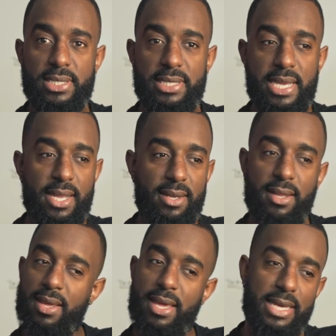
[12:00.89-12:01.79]
It's not
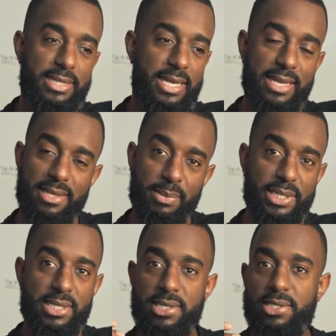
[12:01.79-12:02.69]
it's not in the
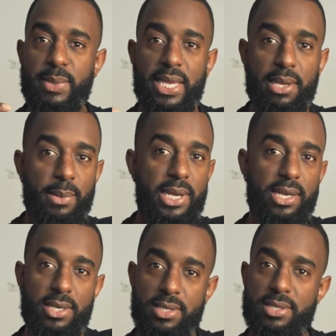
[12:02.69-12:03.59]
business that's making money
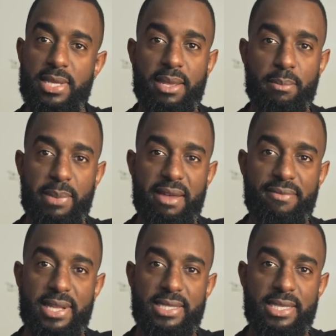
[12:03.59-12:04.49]
to just like buy
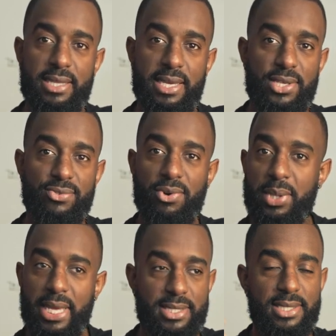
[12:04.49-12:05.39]
fancy things,
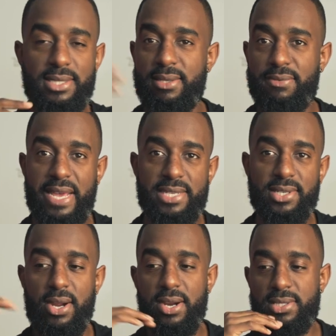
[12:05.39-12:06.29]
Rolexes and fast
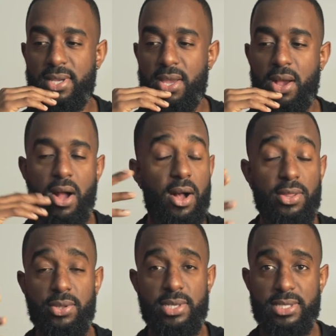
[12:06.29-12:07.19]
cars.
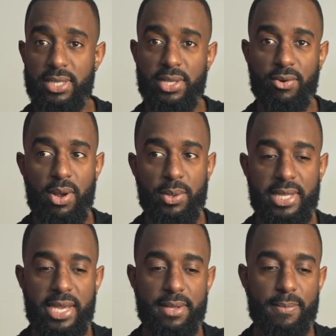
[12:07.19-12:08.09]
Although there's nothing wrong with
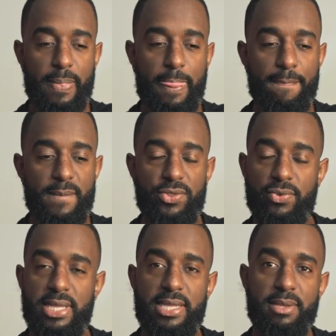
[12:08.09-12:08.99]
that, it's
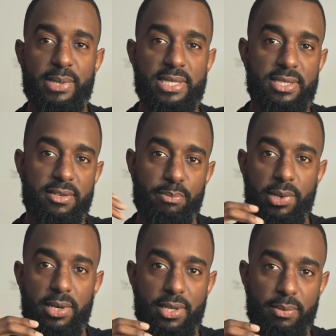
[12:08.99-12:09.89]
really in the business of
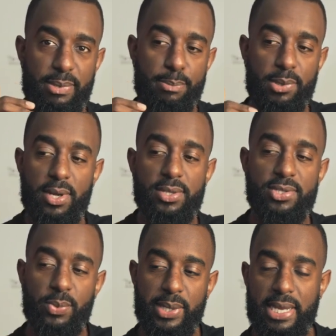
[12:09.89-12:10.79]
putting other people on
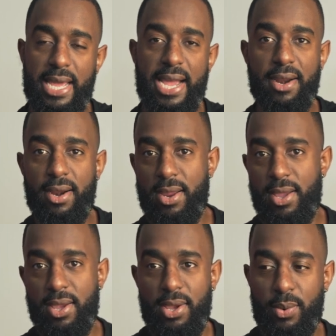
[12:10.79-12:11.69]
so we could hire,
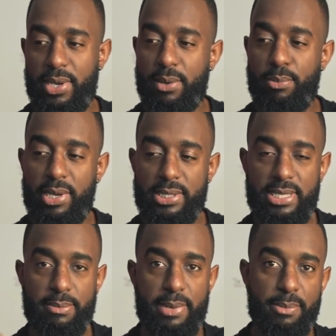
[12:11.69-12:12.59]
we could bring
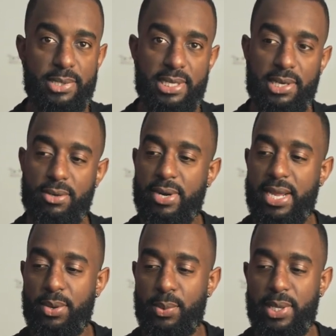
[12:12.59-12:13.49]
team members in,
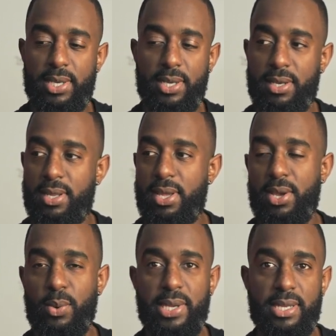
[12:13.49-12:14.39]
right? We could
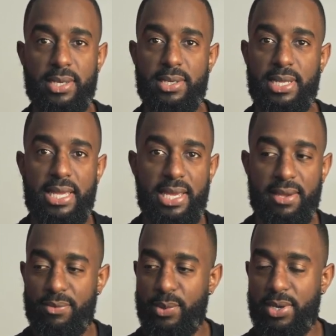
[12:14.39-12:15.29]
we could
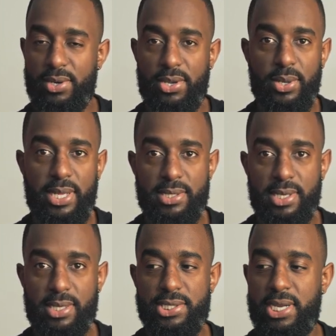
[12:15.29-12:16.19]
give, we could donate
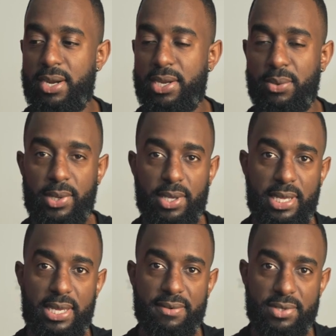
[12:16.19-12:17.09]
to charity, we
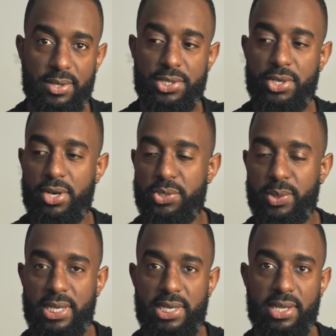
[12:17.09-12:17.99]
could give to a church,
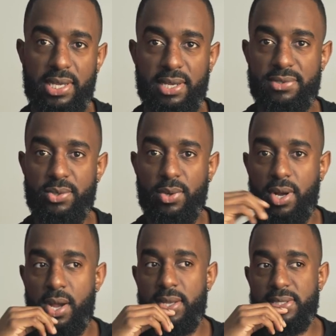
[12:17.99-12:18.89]
we could give to a
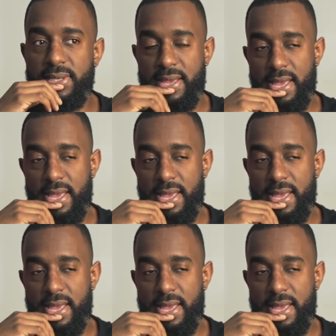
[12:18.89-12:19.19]
cause.